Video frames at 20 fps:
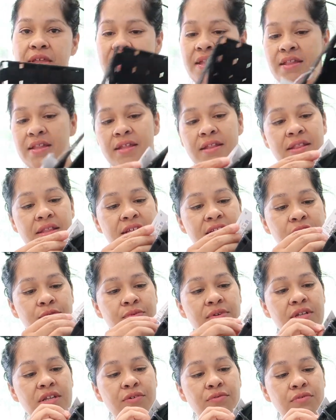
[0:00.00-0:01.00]
and then this
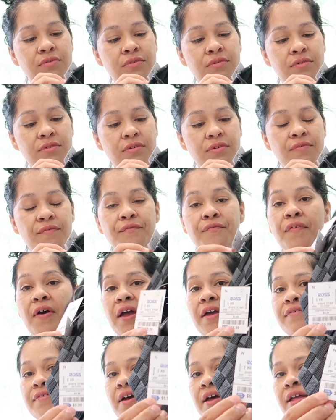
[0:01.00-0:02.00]
one,
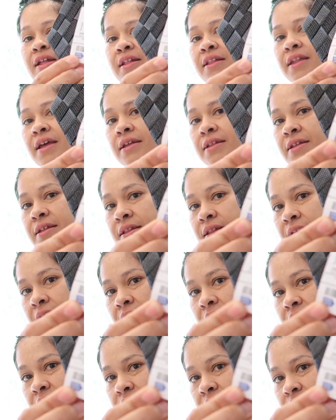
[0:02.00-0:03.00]
five
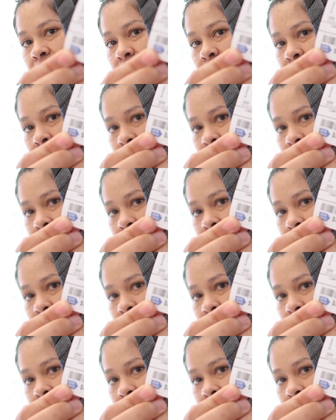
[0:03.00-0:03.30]
ninety-nine.